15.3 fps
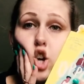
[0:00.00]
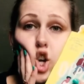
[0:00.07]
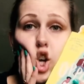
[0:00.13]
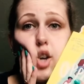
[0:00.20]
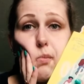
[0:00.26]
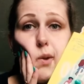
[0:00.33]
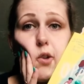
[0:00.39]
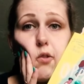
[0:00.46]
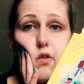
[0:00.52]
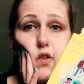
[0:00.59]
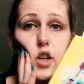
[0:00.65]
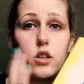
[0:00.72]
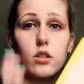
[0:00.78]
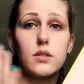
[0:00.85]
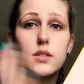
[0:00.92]
in my
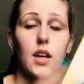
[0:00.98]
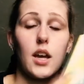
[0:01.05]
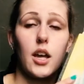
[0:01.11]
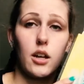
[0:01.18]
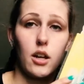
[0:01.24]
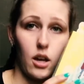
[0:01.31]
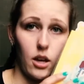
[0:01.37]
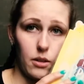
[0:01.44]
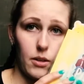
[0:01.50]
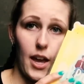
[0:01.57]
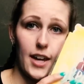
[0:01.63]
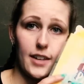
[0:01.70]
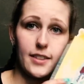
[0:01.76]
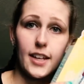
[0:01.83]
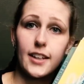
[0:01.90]
feels, and I
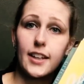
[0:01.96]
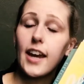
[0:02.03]
hate that